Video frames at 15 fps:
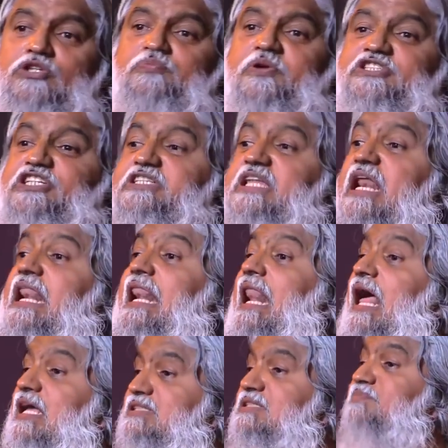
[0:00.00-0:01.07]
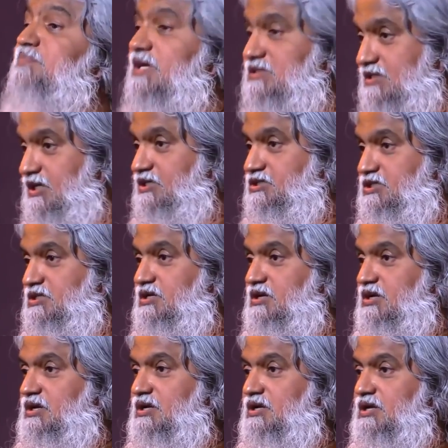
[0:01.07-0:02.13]
preaching the last message,
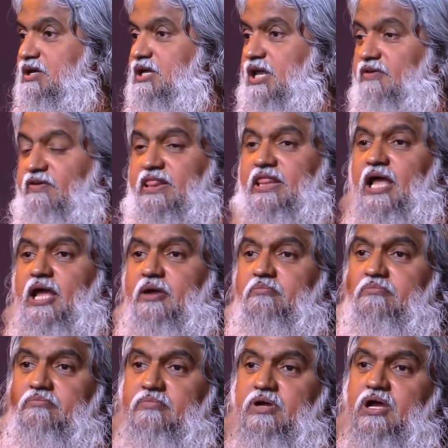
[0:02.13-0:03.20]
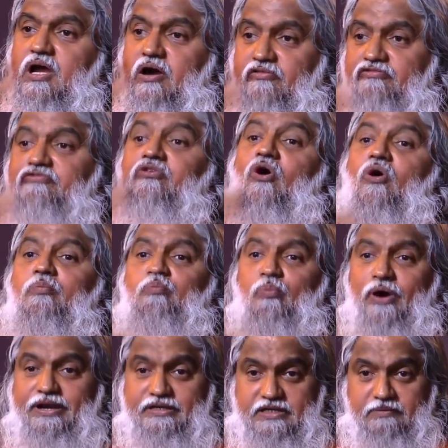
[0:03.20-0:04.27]
giving them a
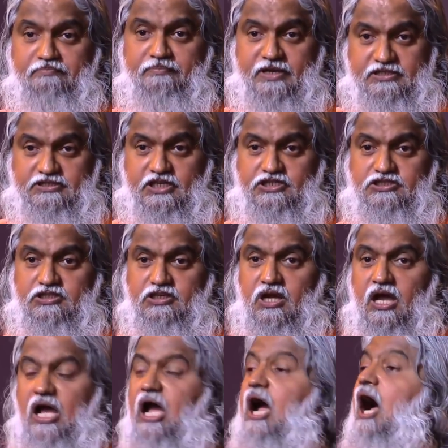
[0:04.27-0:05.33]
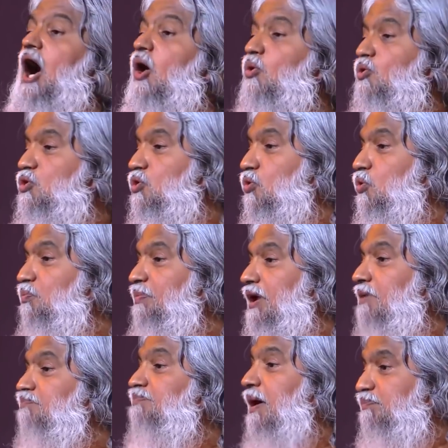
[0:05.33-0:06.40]
four-pointer message, how to be
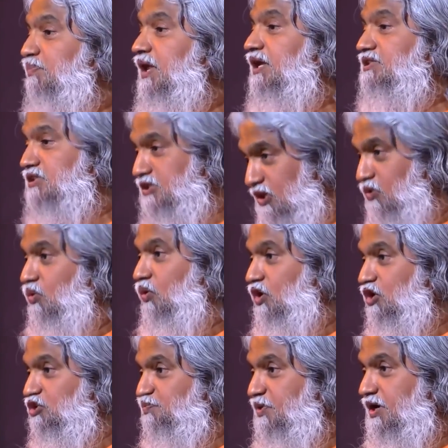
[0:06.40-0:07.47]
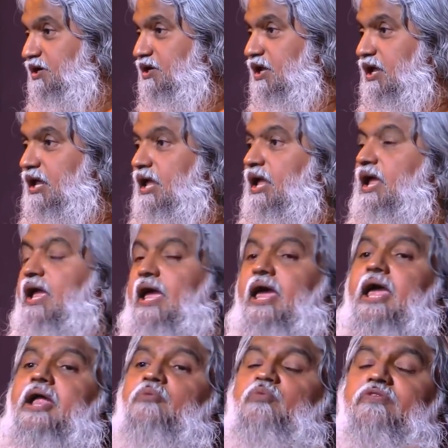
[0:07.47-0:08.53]
baptized in the Holy Spirit
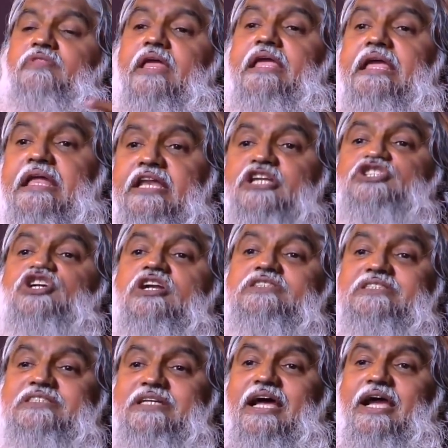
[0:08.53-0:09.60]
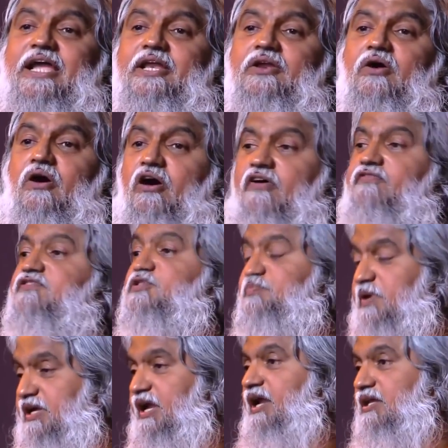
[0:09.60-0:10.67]
and with the initial sign of
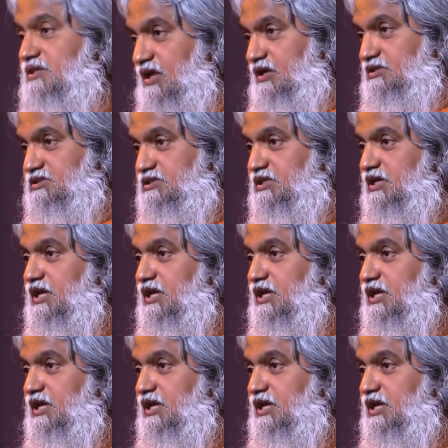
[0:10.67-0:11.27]
speaking tongues.